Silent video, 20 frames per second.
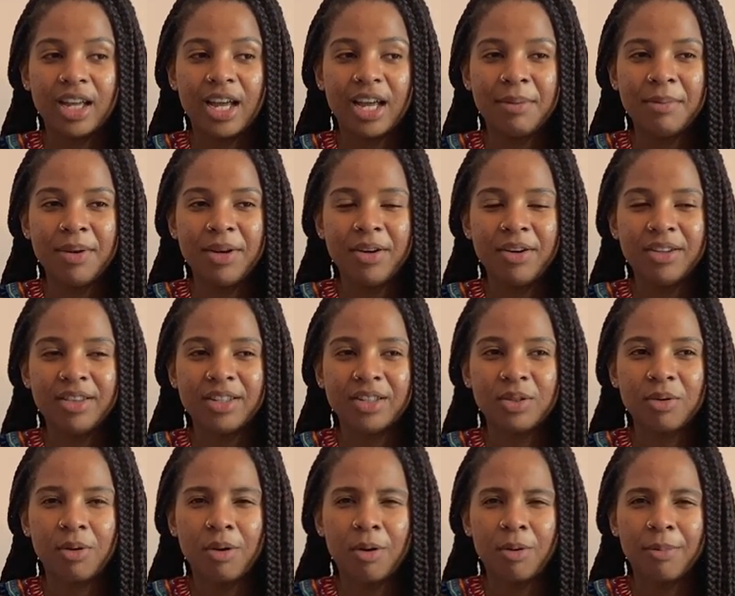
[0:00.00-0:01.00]
I'm hearing this
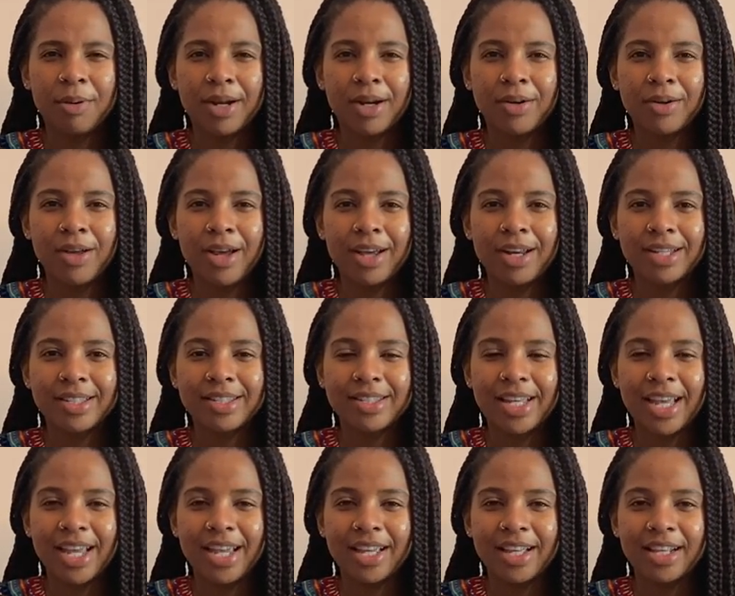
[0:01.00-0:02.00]
quote, but I don't know how to
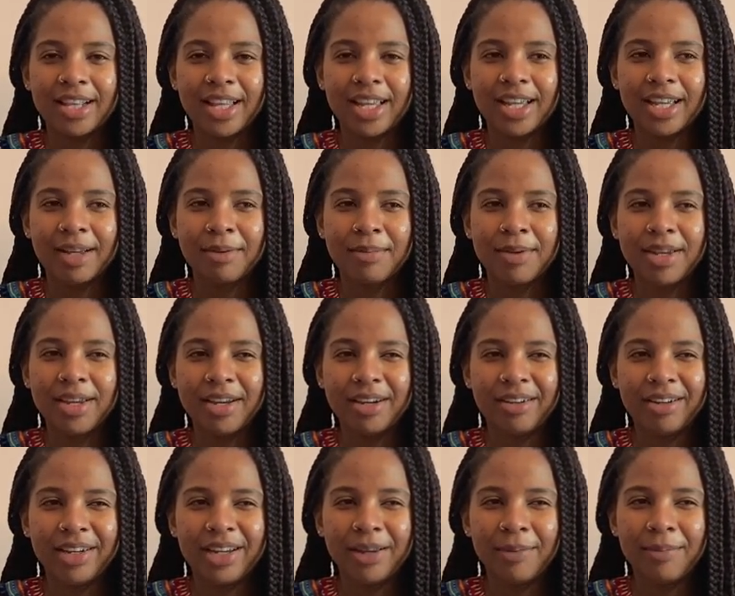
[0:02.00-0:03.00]
say it. Like, I'm
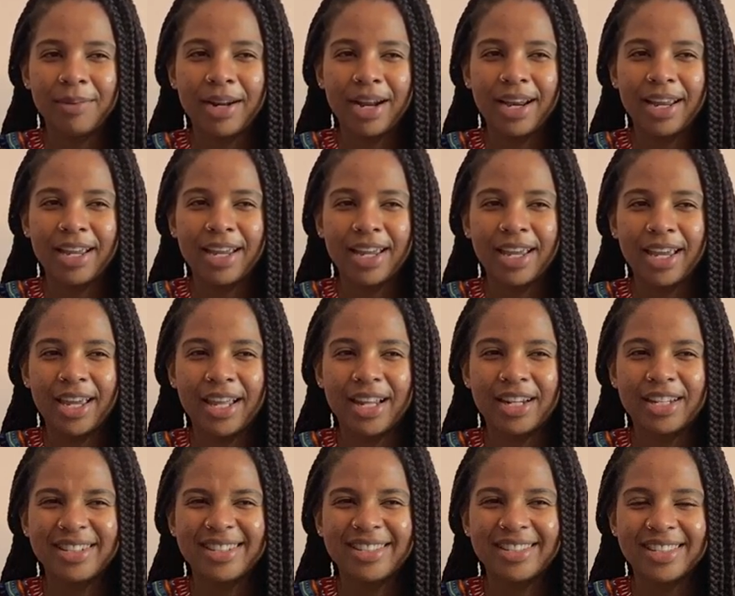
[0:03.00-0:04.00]
hearing it, but I
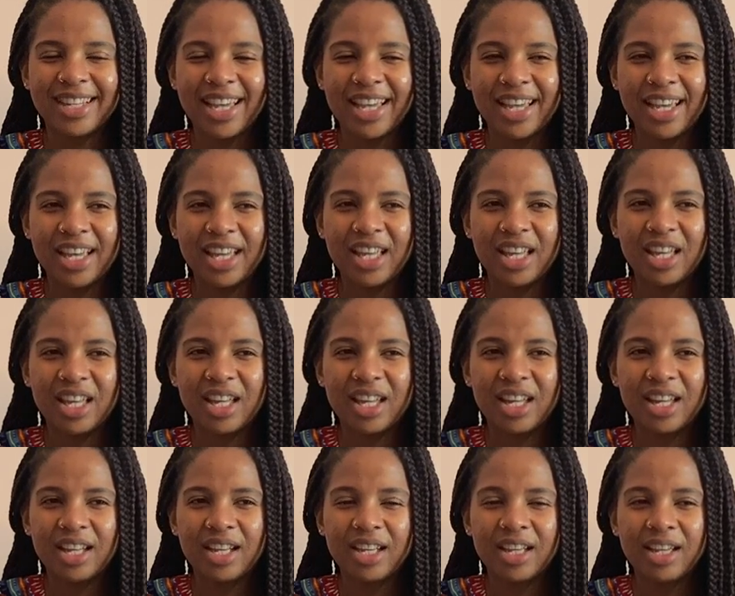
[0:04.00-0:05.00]
can't say it.
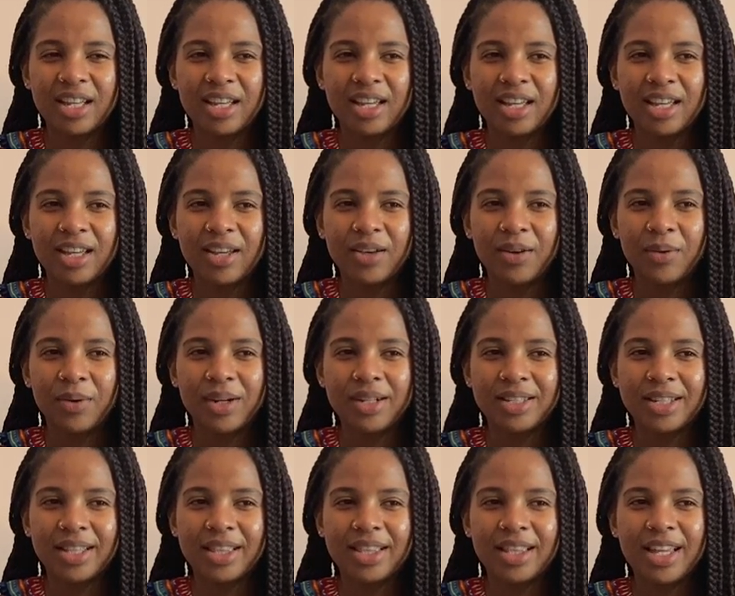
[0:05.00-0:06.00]
What
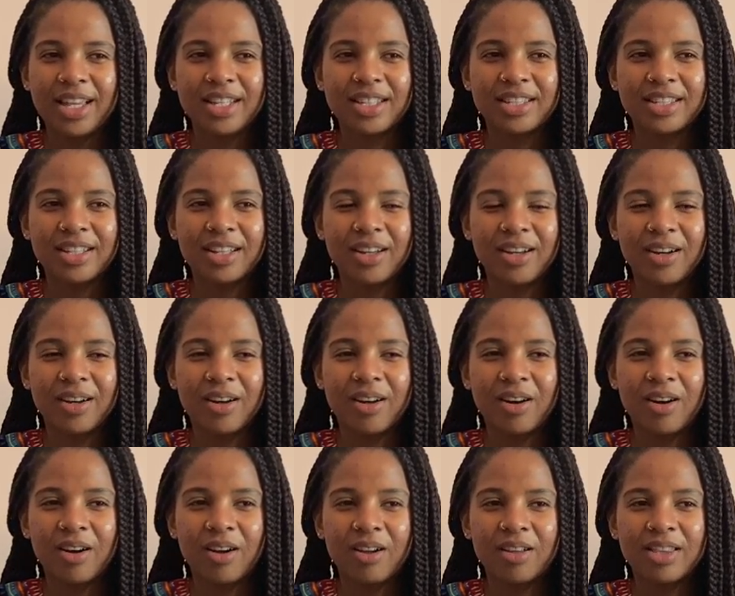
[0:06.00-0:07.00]
is it? Things
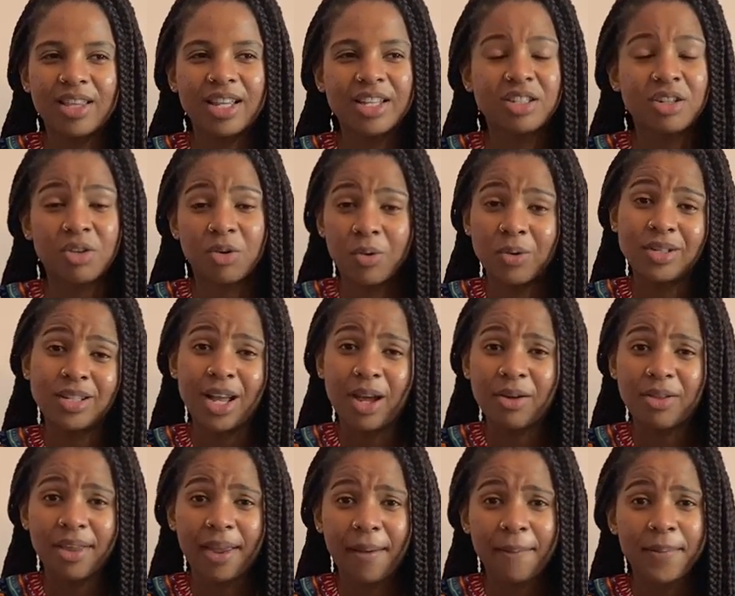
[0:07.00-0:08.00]
aren't always
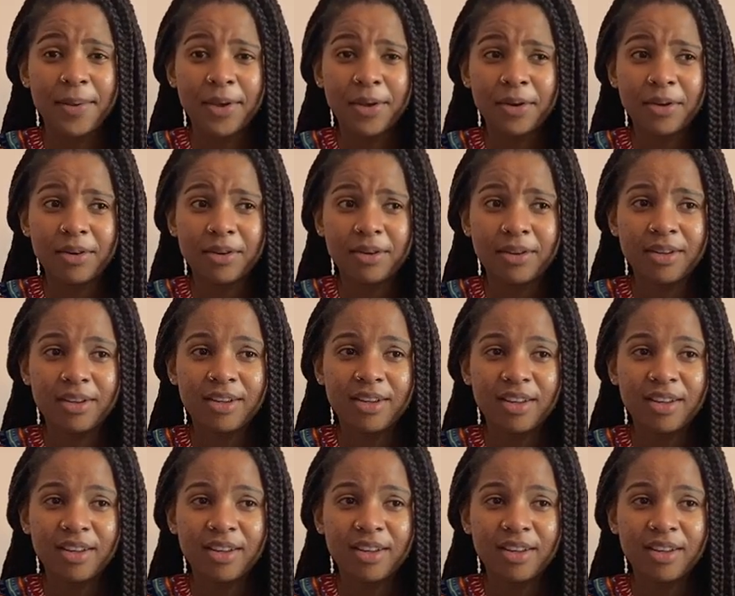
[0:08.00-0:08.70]
how they appear.